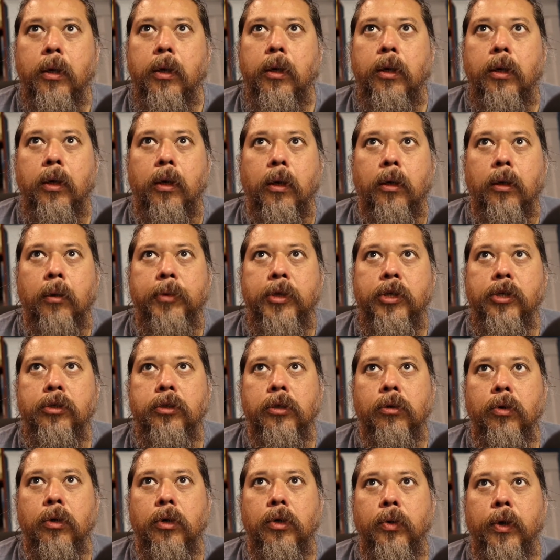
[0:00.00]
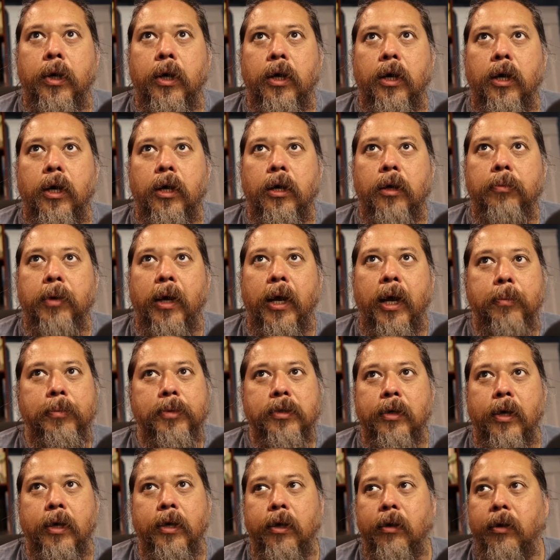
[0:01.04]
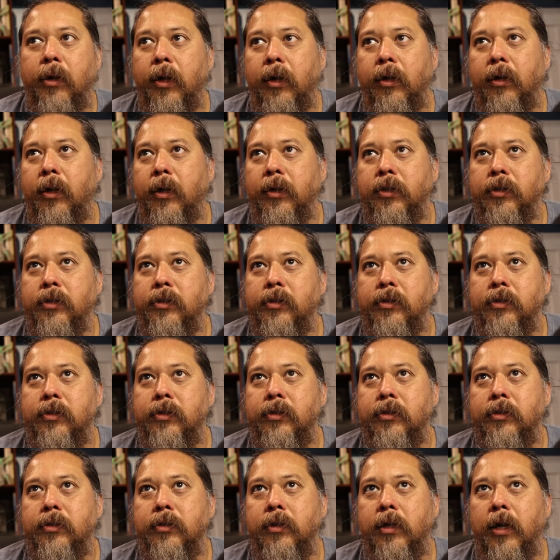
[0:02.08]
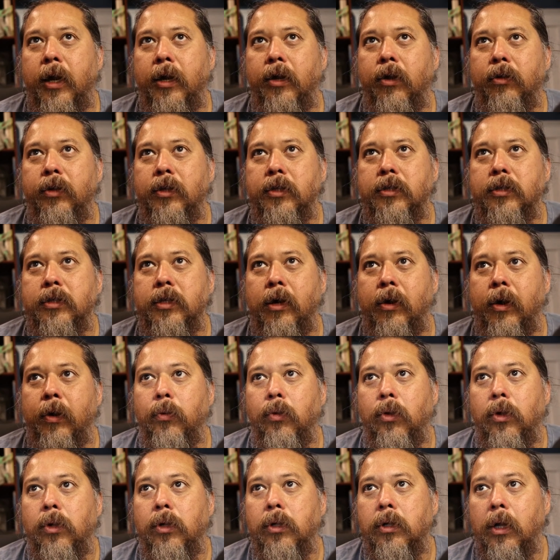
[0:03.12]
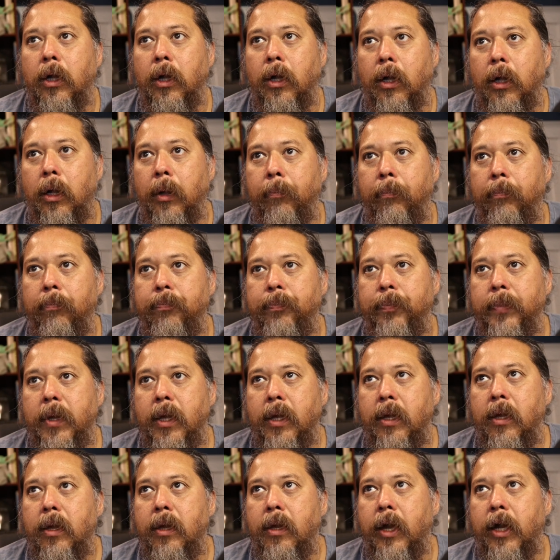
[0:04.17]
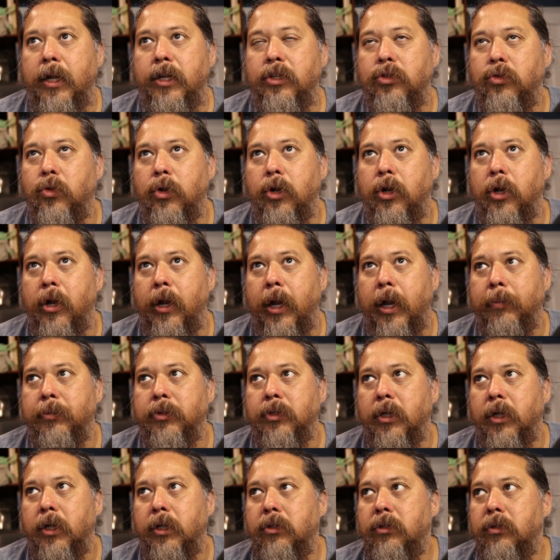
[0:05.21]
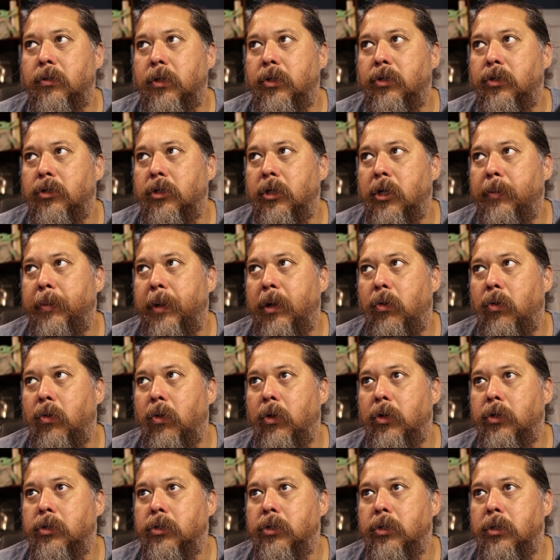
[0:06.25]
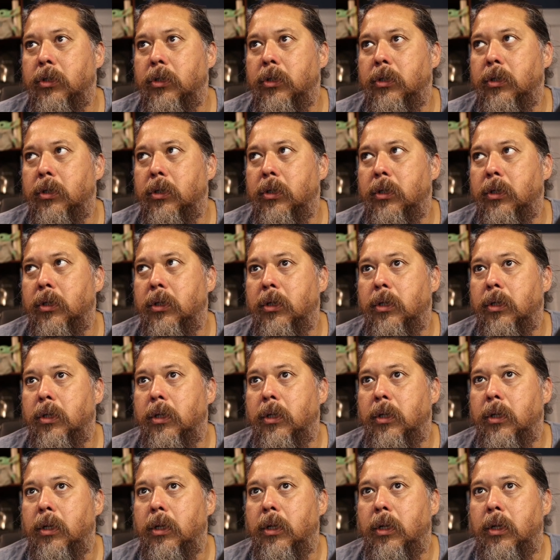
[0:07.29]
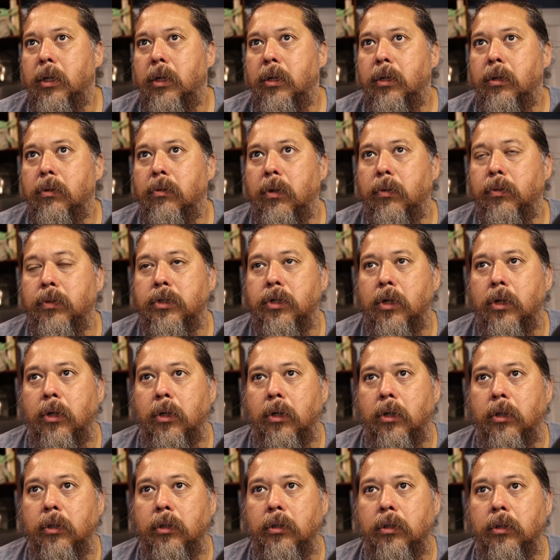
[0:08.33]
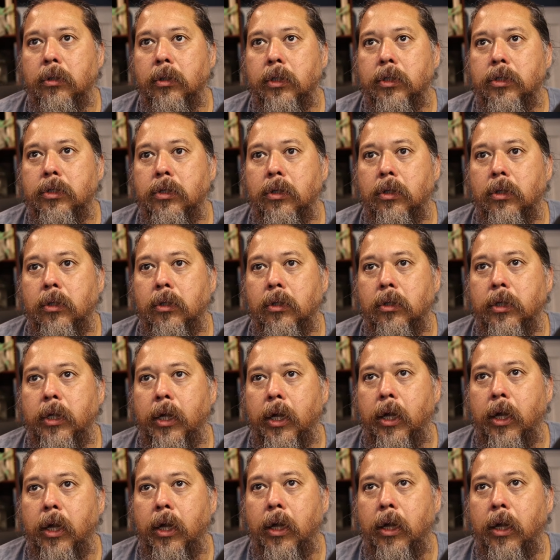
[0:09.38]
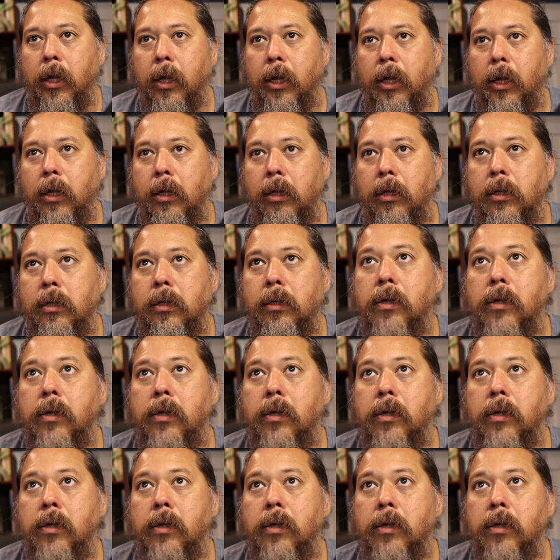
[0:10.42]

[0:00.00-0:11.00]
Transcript: Here, let me just look real quick on my Amazon. I know, I know this is how I roll. I just ordered on Amazon, so I'll just look at my orders. What it's called? It's called a.